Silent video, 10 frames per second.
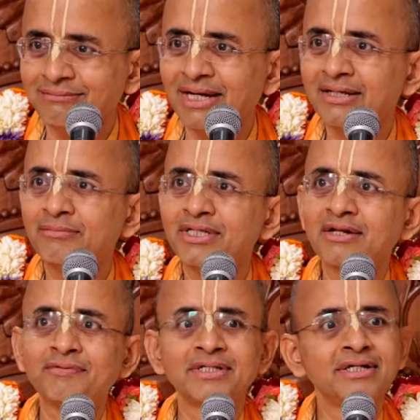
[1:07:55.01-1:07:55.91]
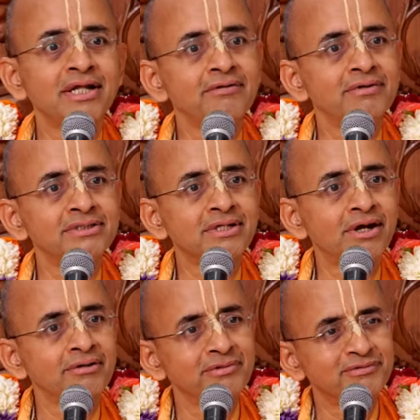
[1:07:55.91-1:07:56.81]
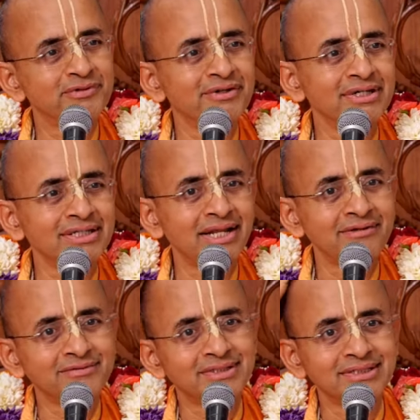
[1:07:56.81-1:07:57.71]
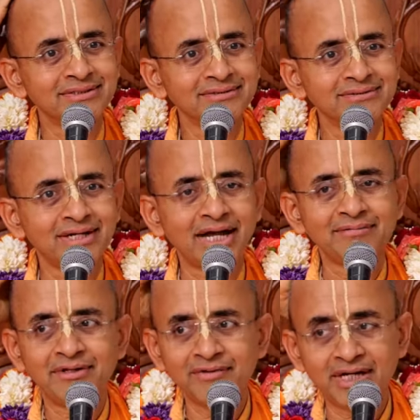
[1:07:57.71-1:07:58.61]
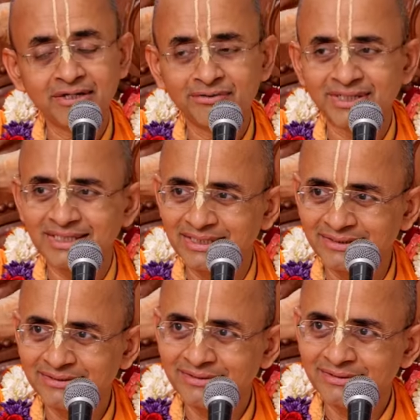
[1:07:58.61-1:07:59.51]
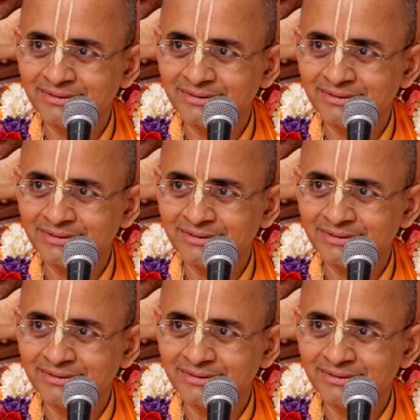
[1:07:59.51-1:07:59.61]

my mother, father divorced long before they left. I am living alone. Huh?